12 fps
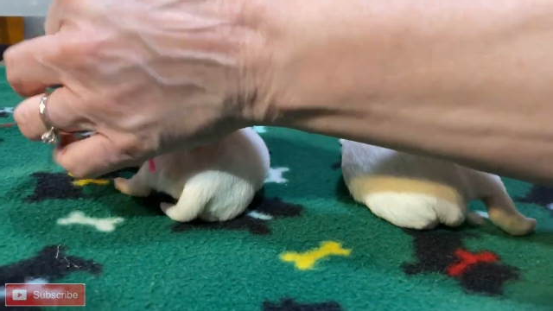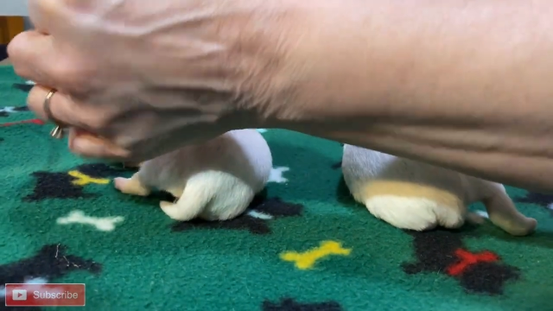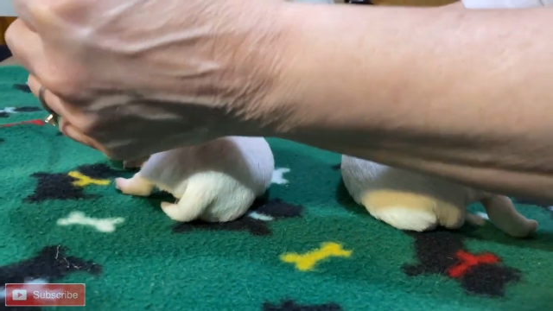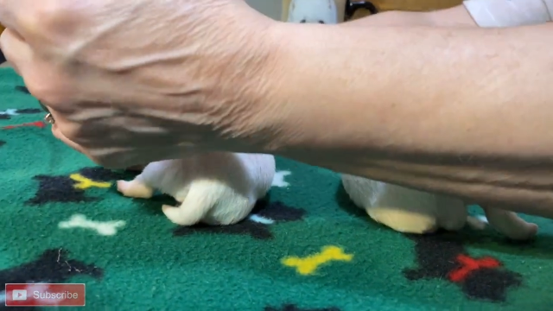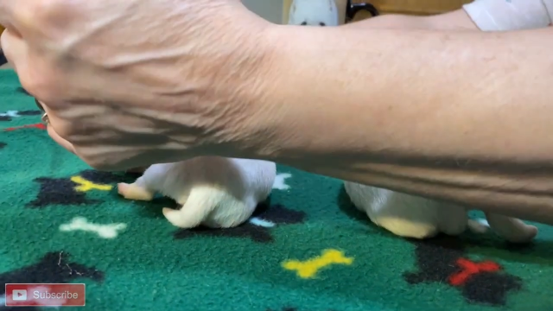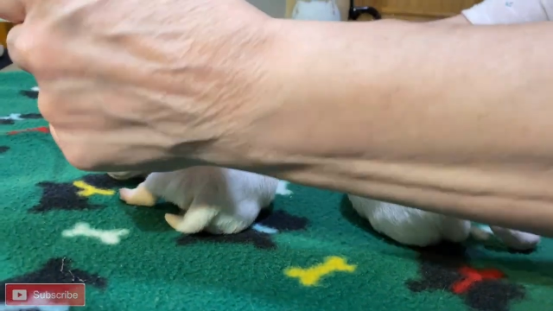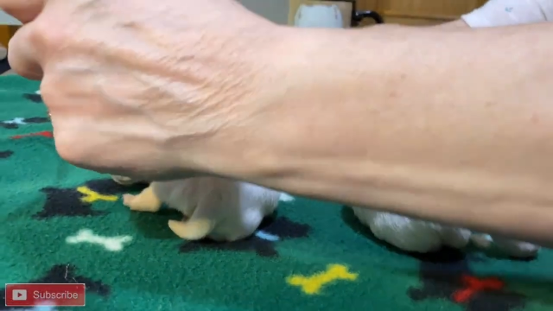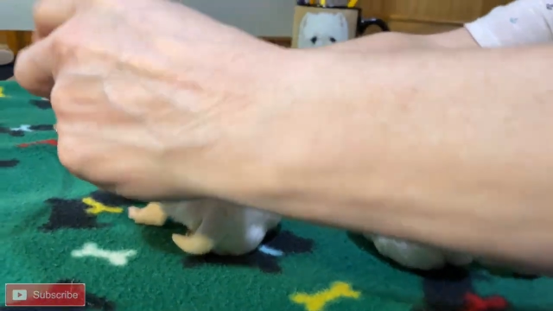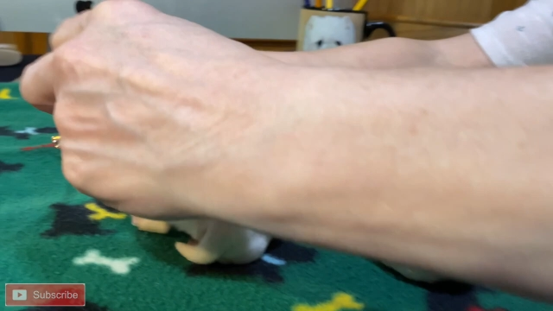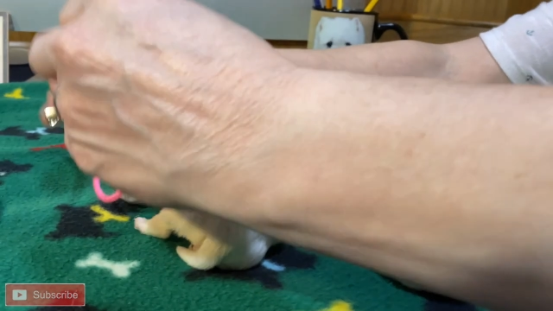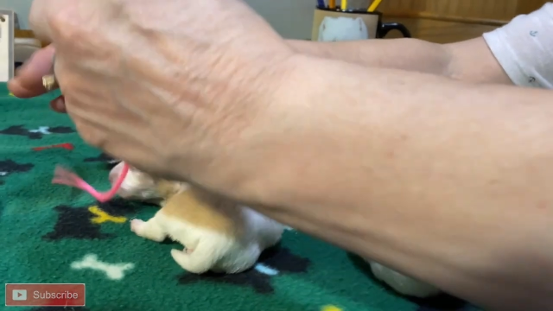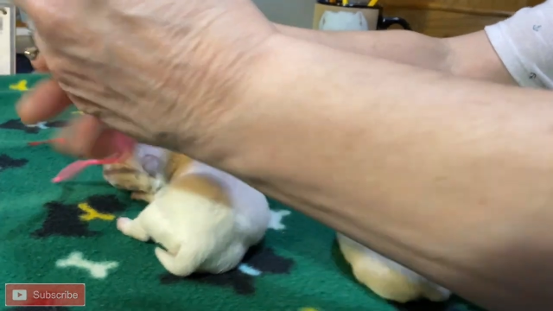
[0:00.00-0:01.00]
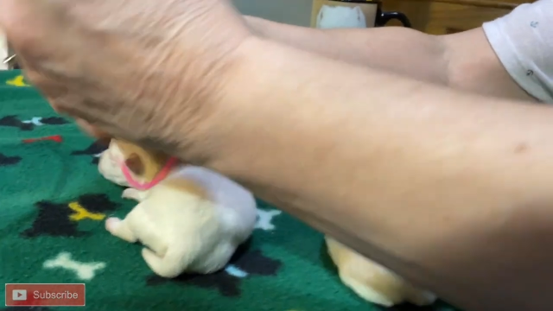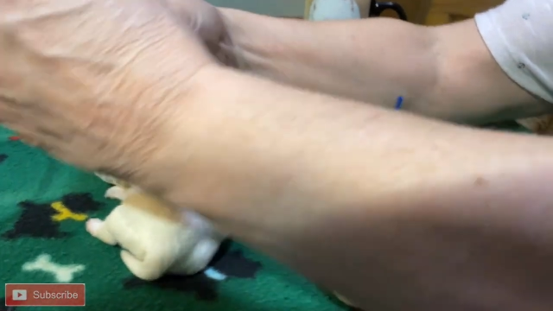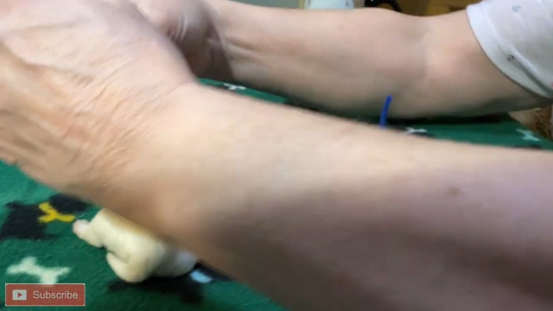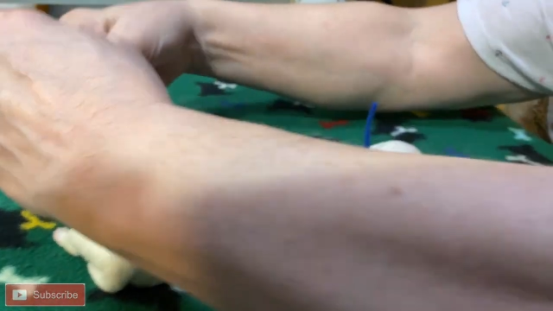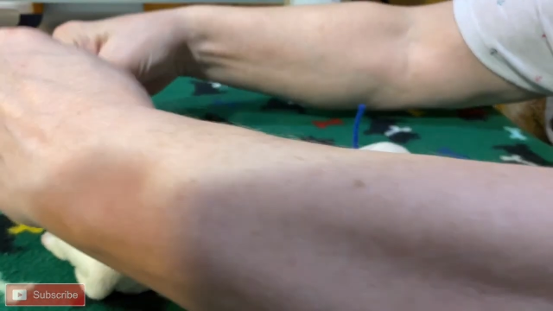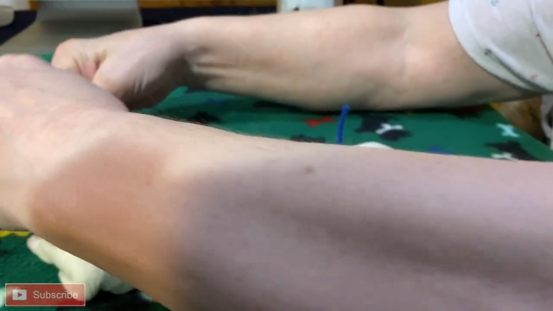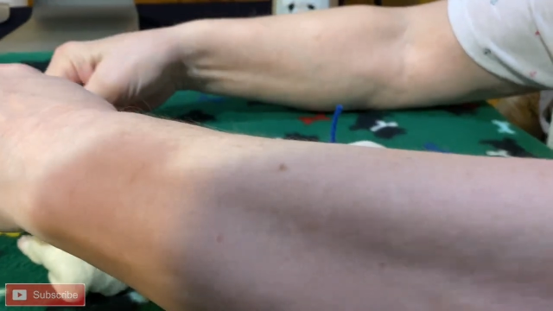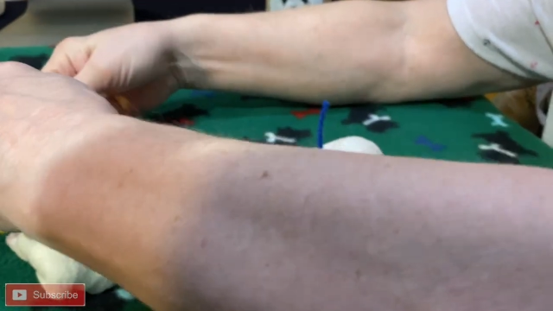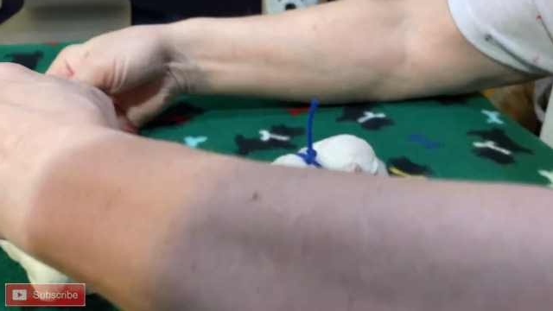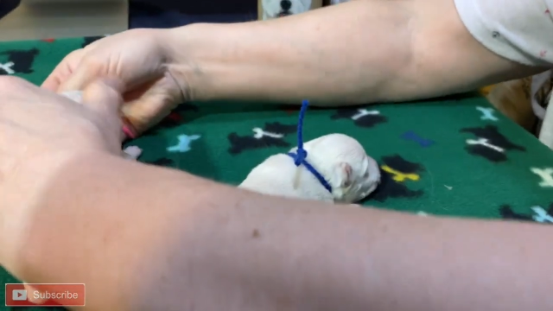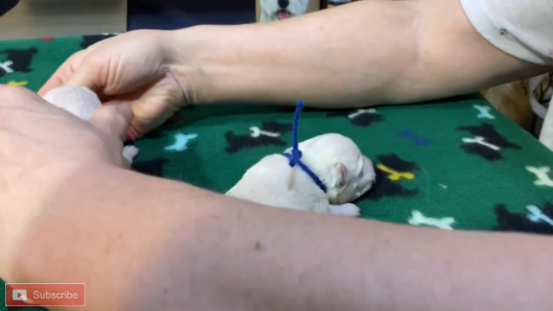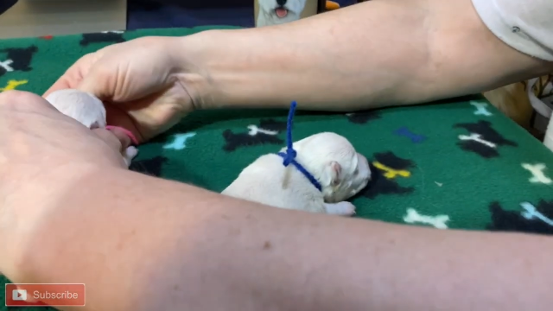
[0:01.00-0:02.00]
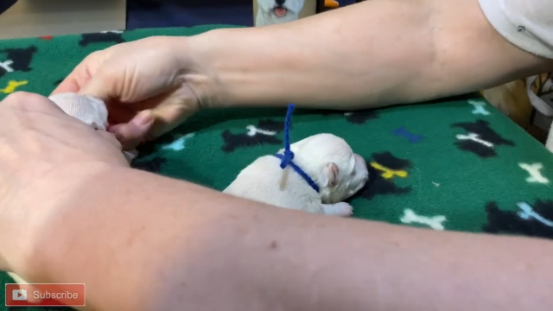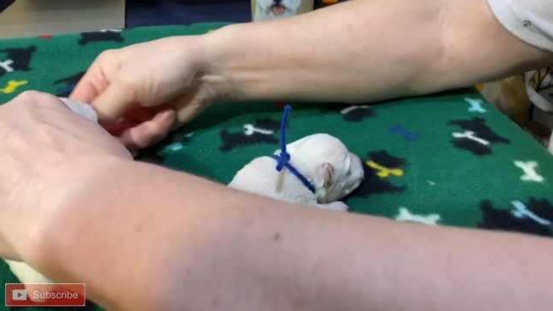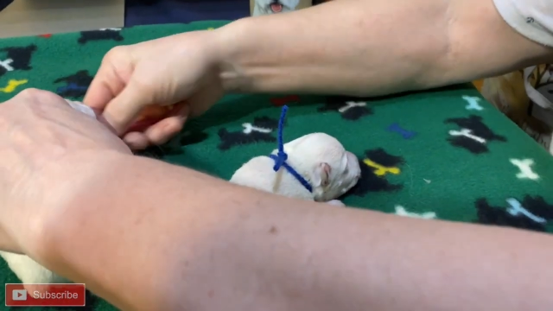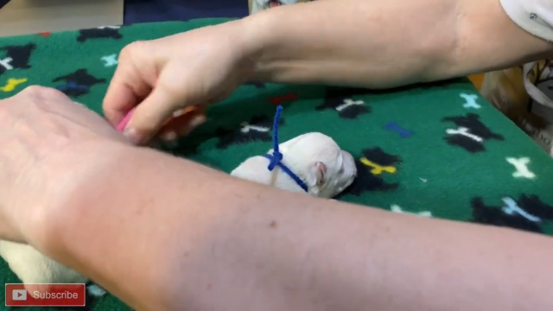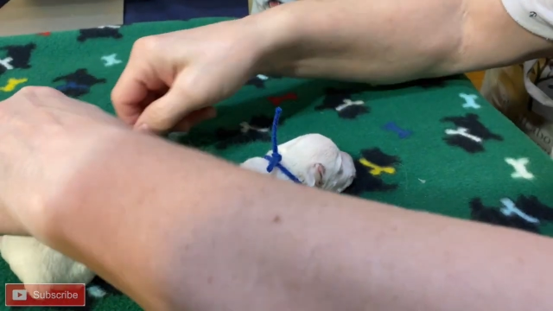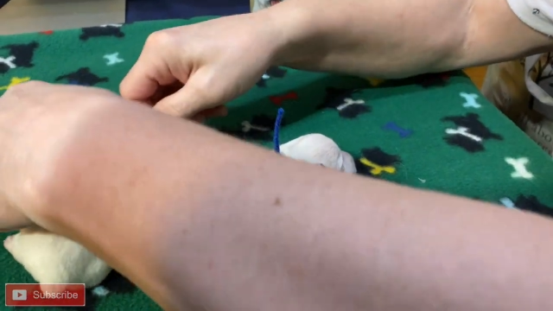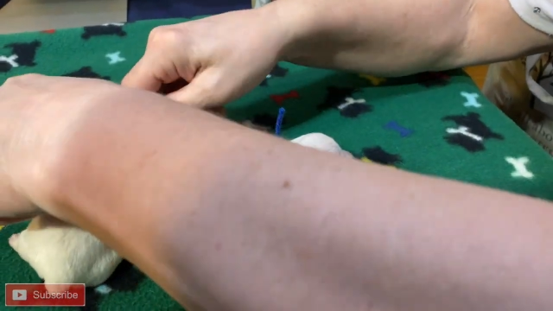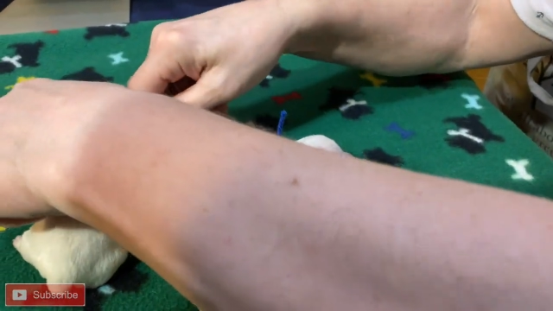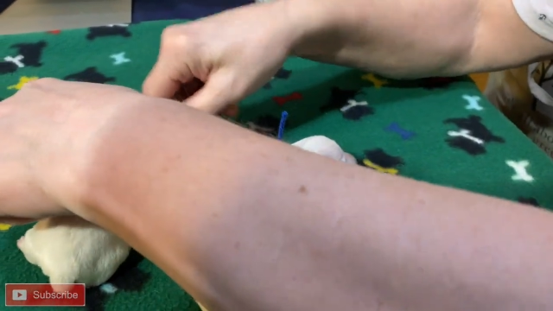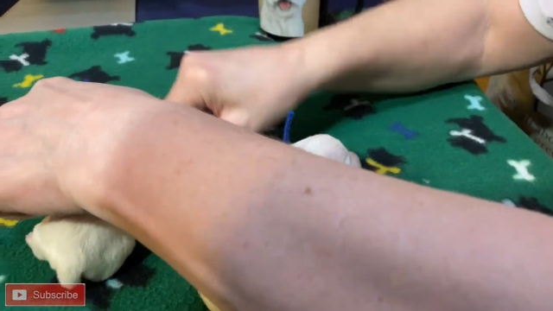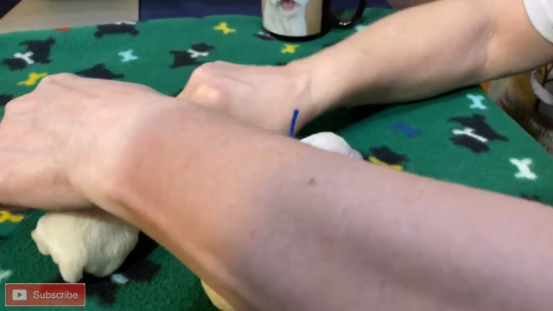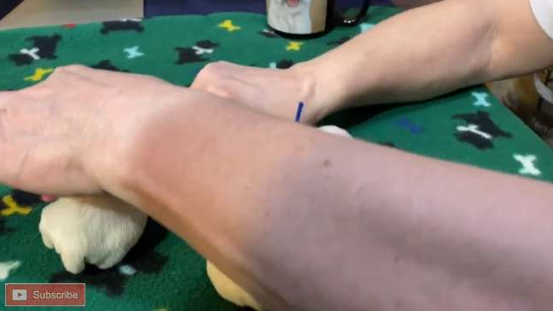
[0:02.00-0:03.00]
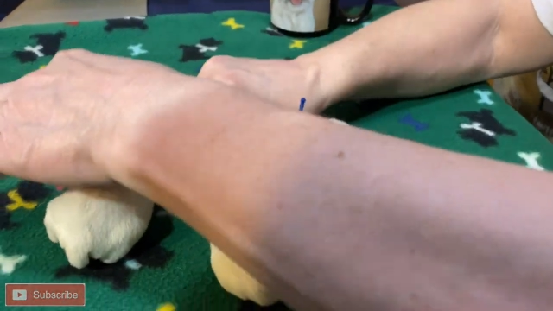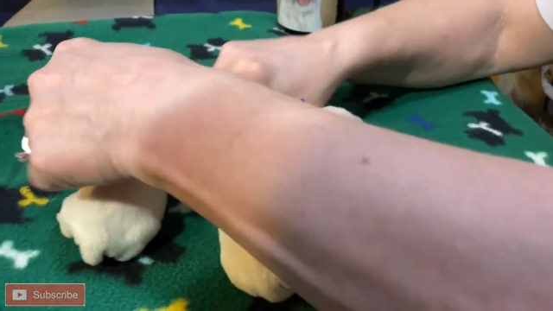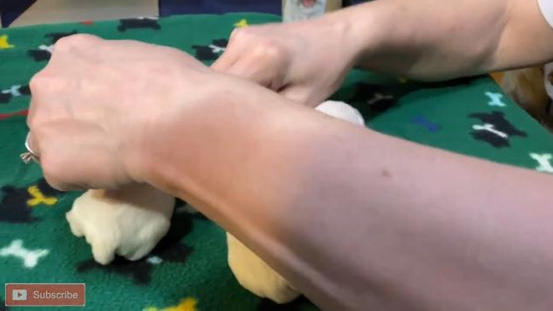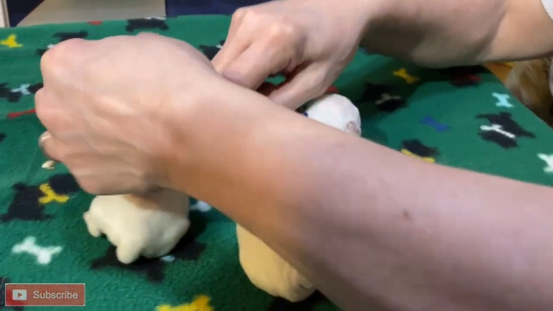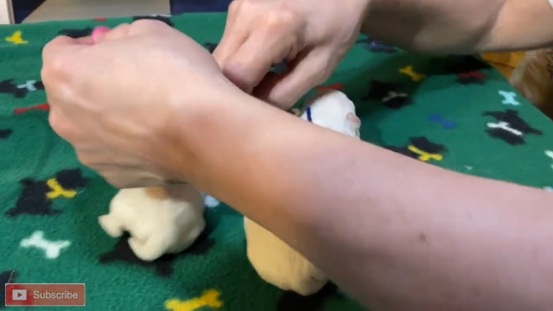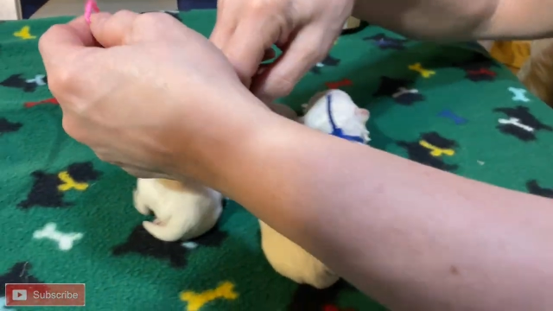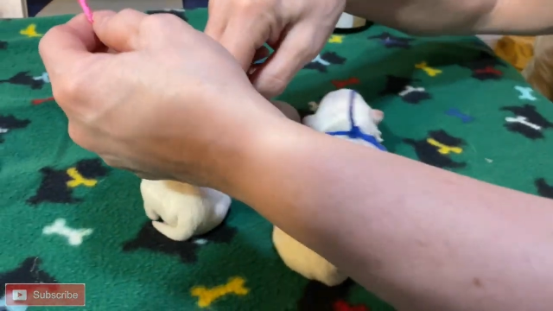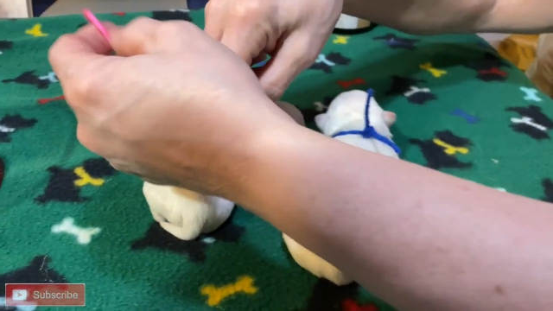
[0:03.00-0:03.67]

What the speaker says: [unreadable: no face in view]